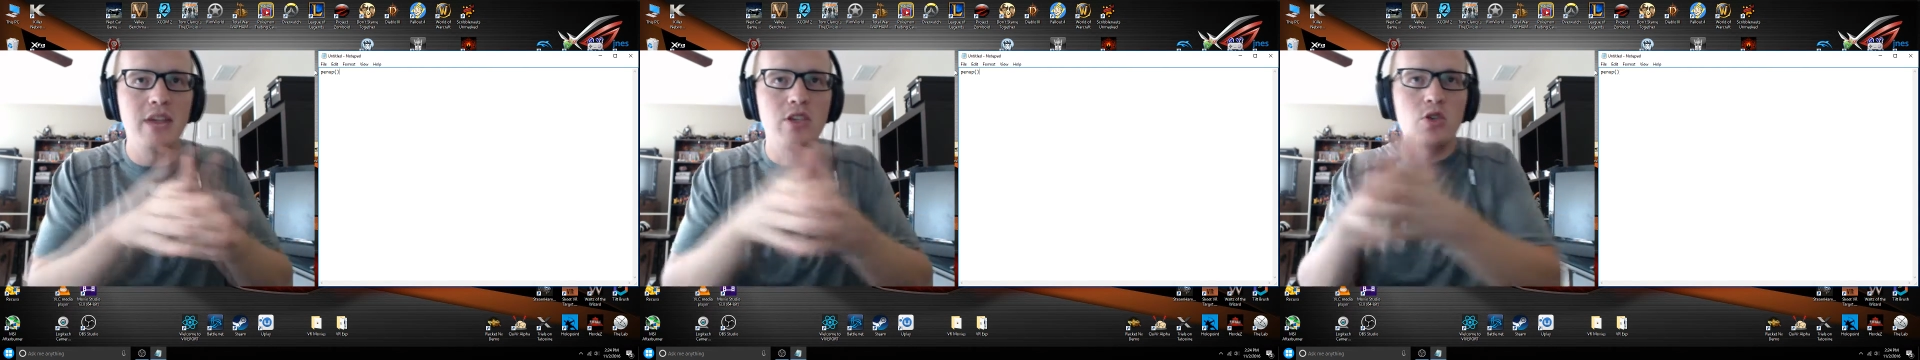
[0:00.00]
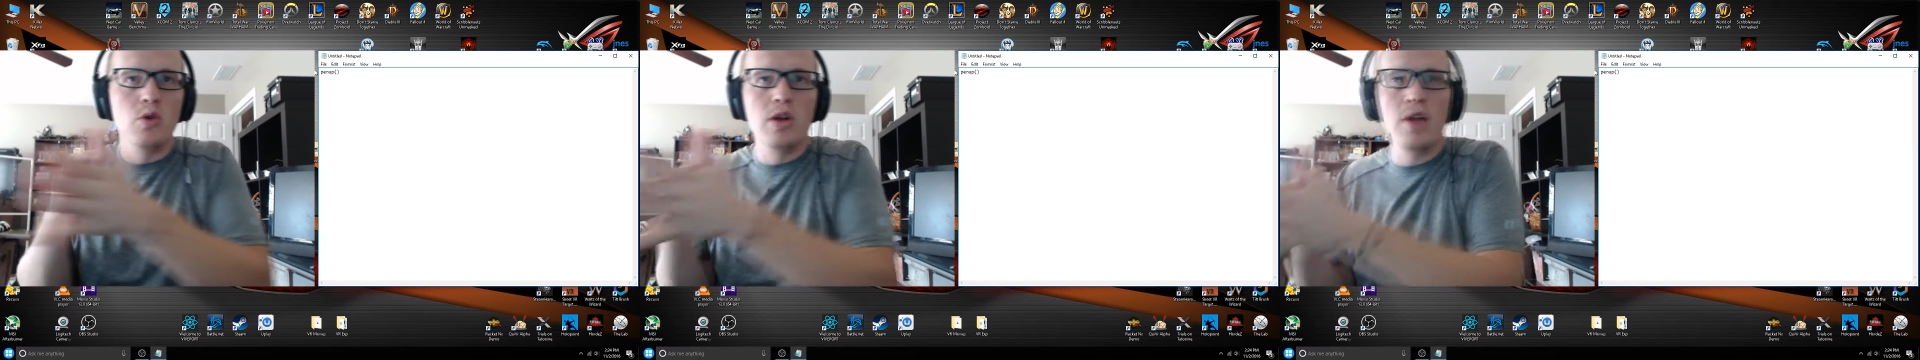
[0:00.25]
to
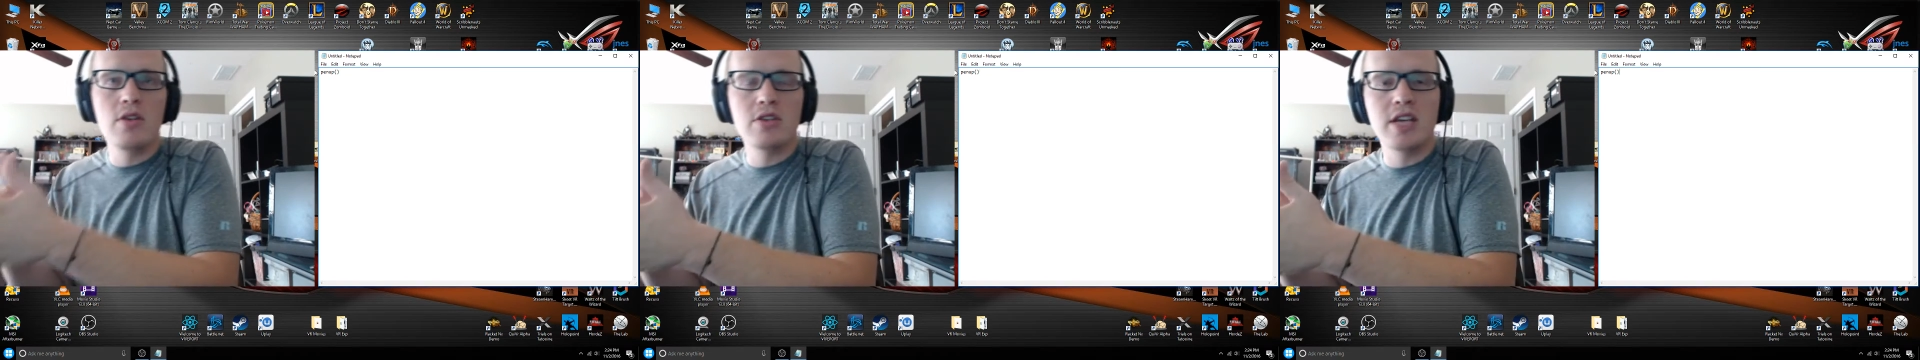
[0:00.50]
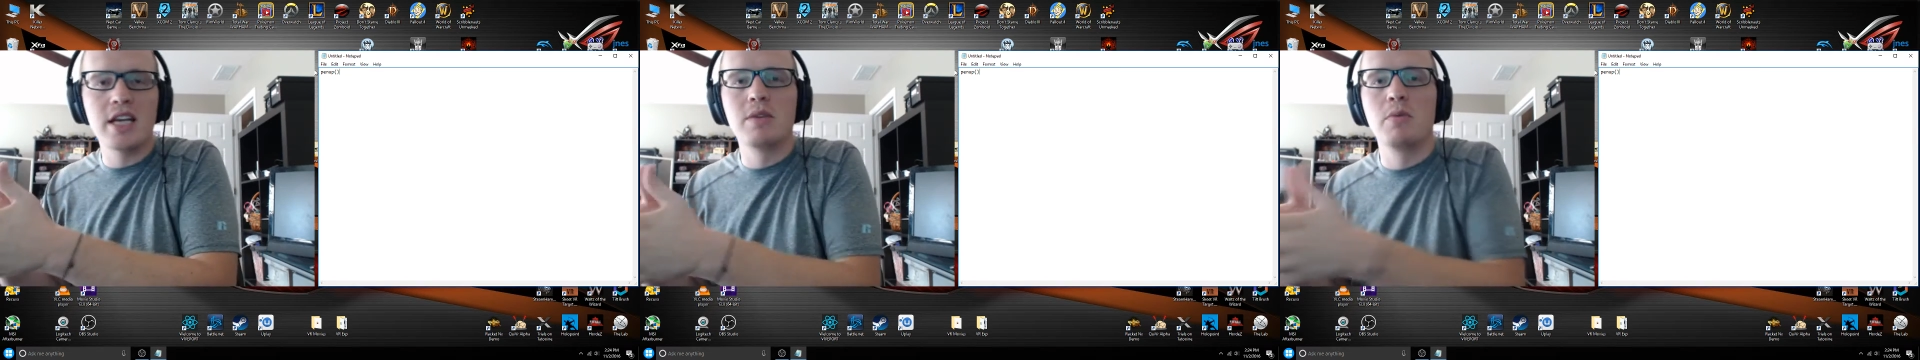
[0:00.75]
another
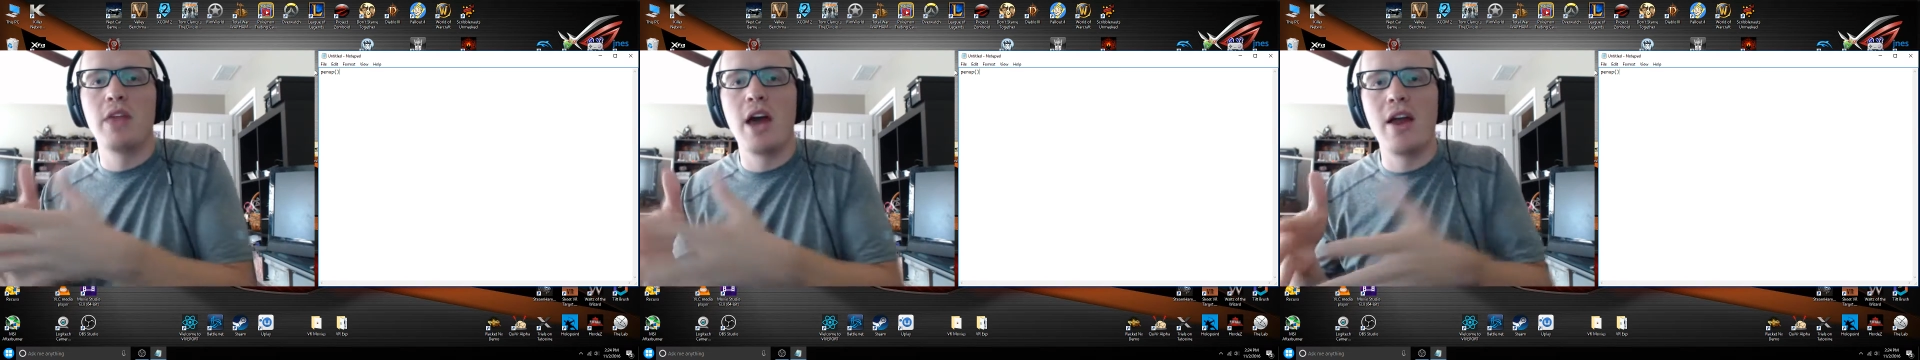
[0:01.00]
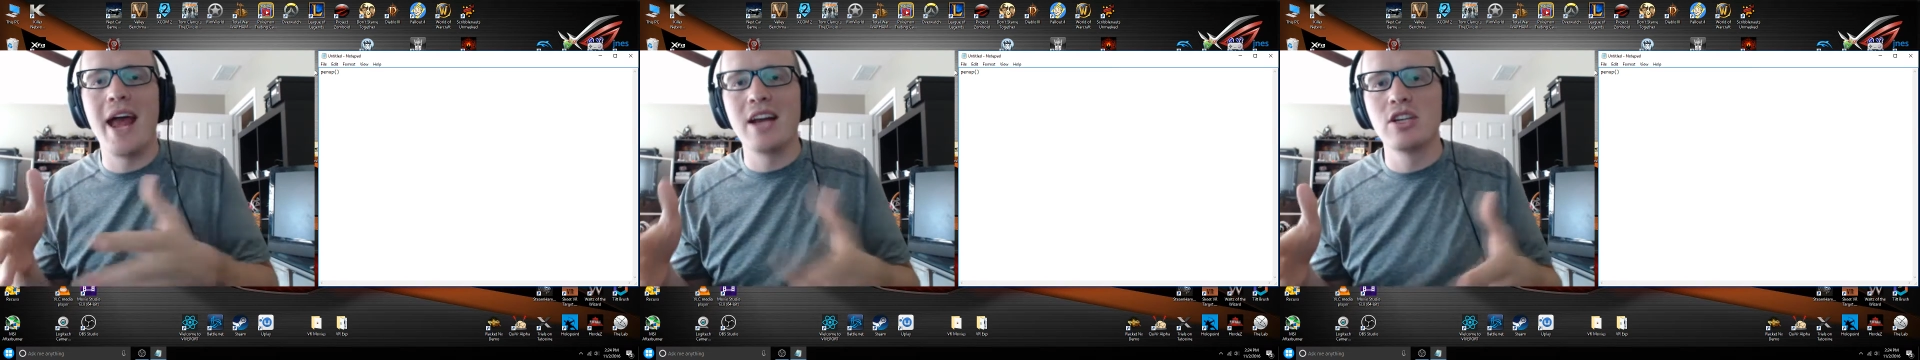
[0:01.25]
section without
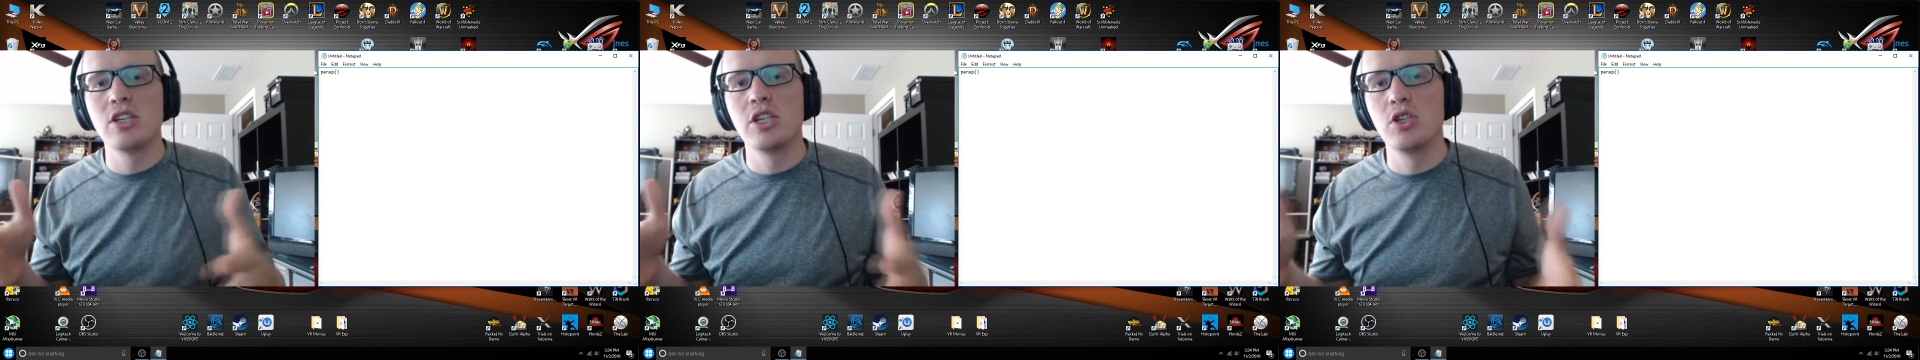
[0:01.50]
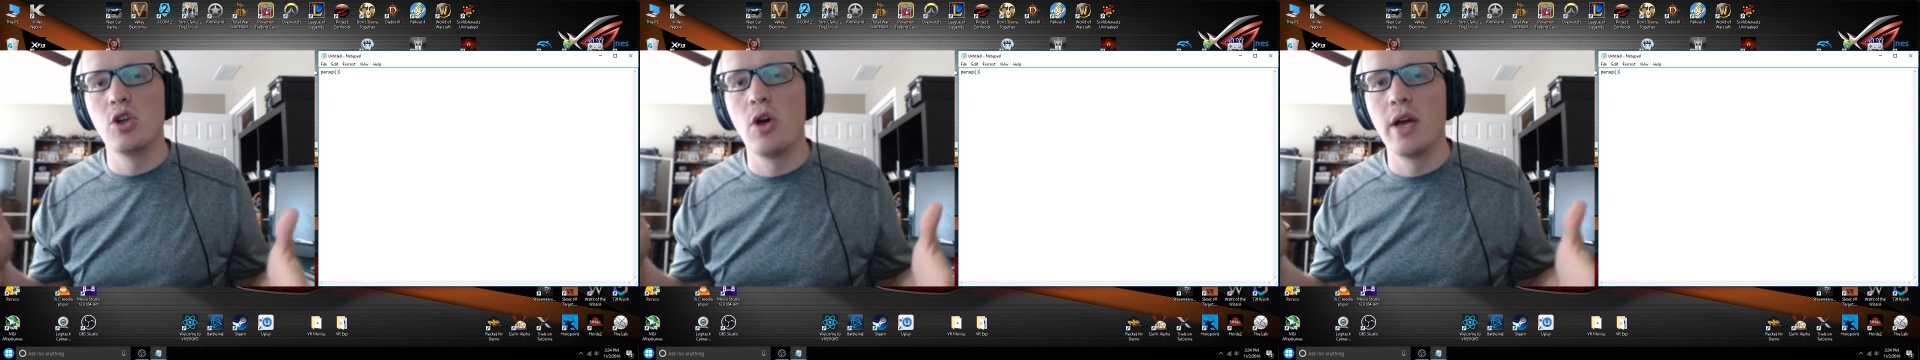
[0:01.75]
actually
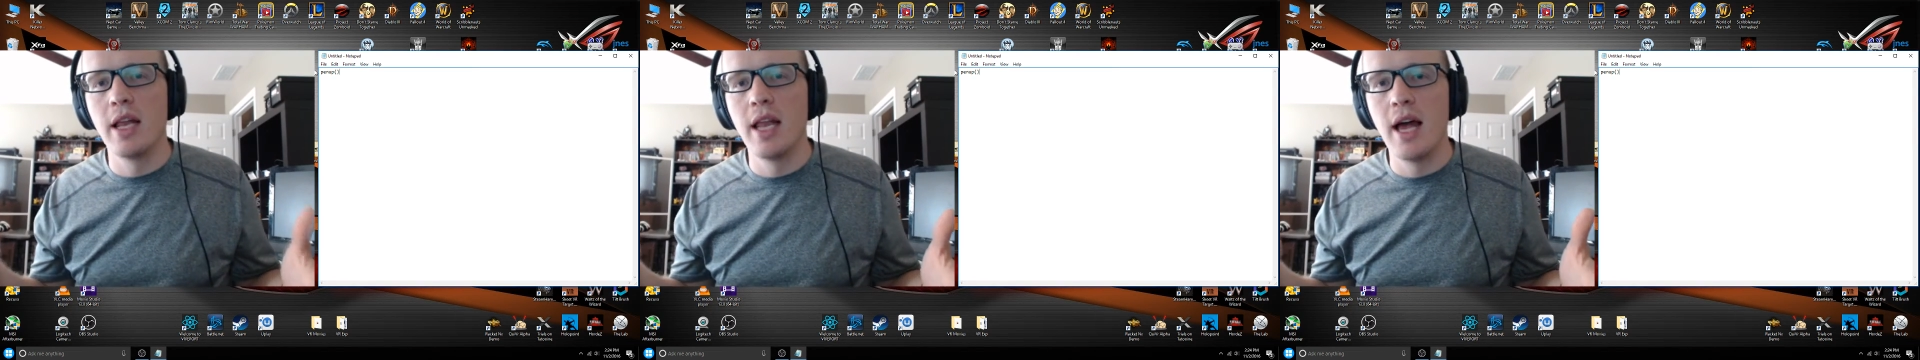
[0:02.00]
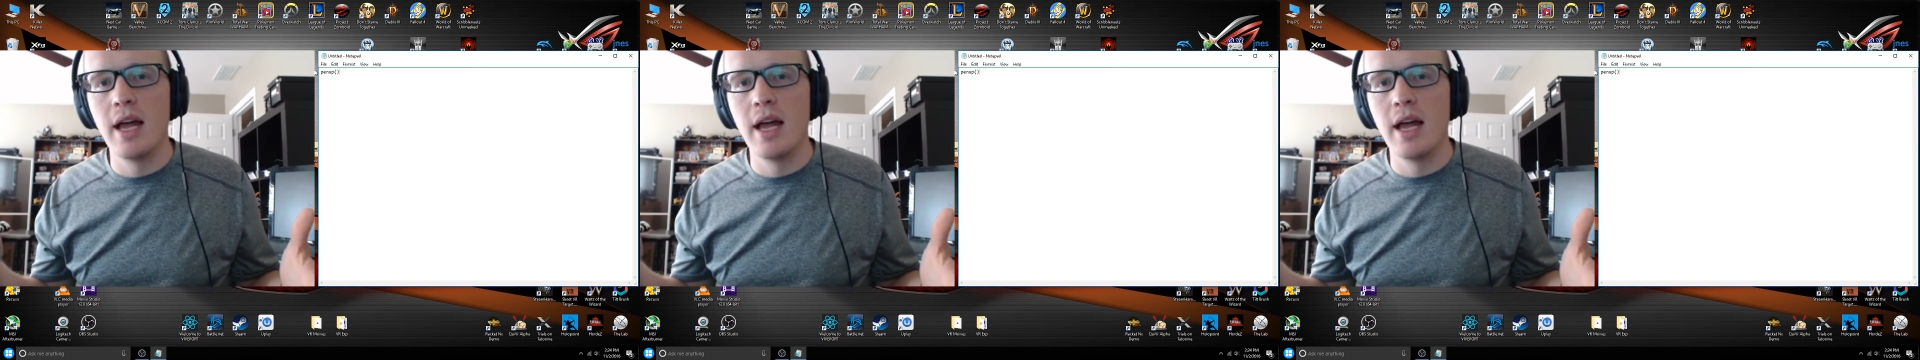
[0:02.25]
drawing a line.